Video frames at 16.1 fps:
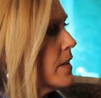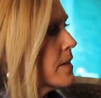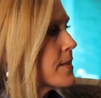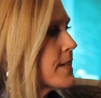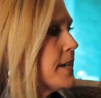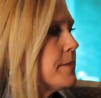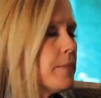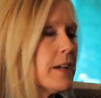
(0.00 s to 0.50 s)

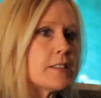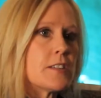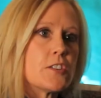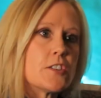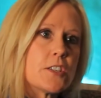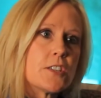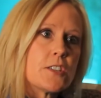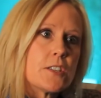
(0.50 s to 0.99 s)
send
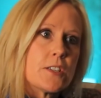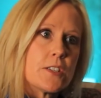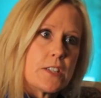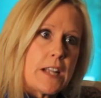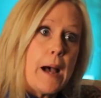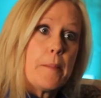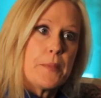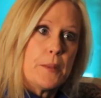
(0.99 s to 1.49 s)
messages to
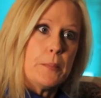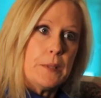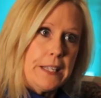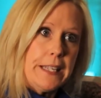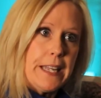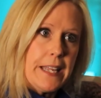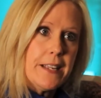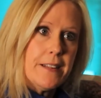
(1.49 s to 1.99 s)
stop the
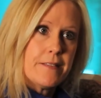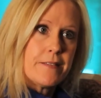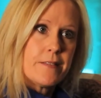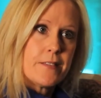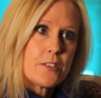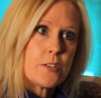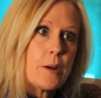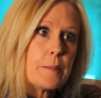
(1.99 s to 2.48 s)
bleeding.
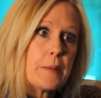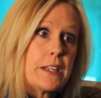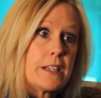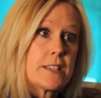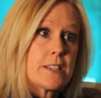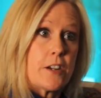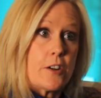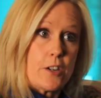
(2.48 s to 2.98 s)
So I'm going to
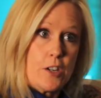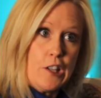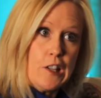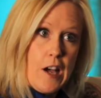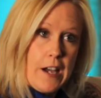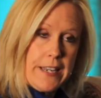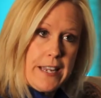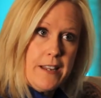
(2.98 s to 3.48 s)
start
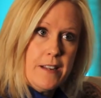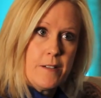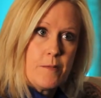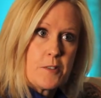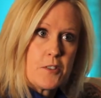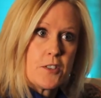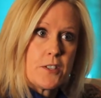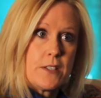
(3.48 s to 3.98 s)
clotting,
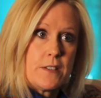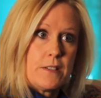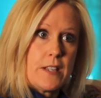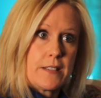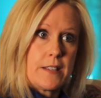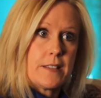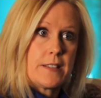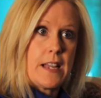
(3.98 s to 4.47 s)
which
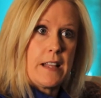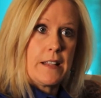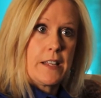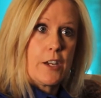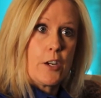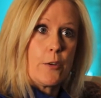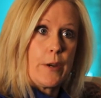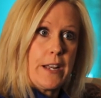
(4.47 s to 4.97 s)
doesn't sound
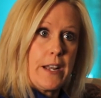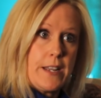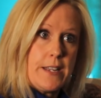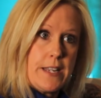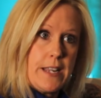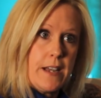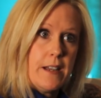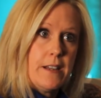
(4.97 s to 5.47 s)
like a great
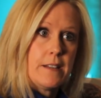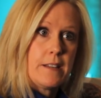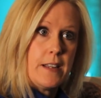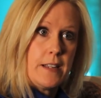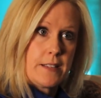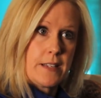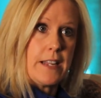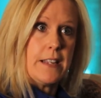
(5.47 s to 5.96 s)
idea
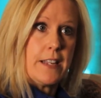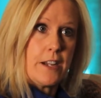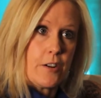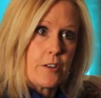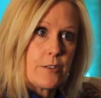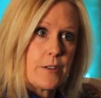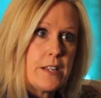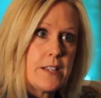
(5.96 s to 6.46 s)
inside the
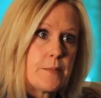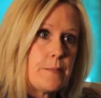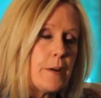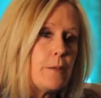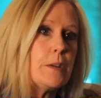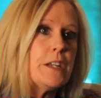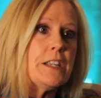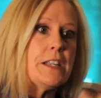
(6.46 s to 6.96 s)
arteries,
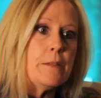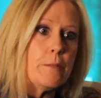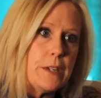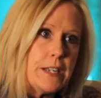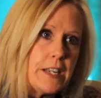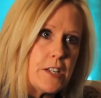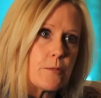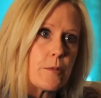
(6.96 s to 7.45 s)
but we
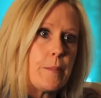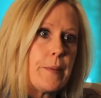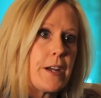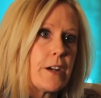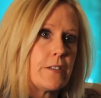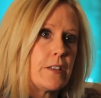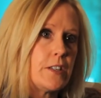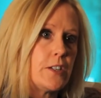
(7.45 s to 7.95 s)
need to
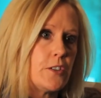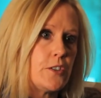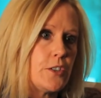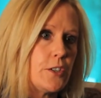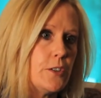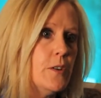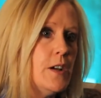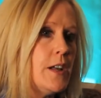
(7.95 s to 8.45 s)
repair the
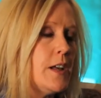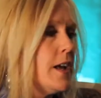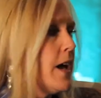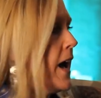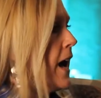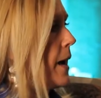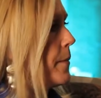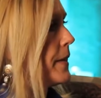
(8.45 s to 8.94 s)
tissue.
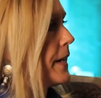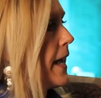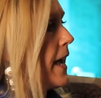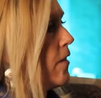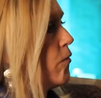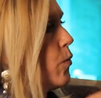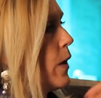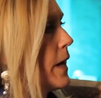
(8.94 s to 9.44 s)
I'm going to have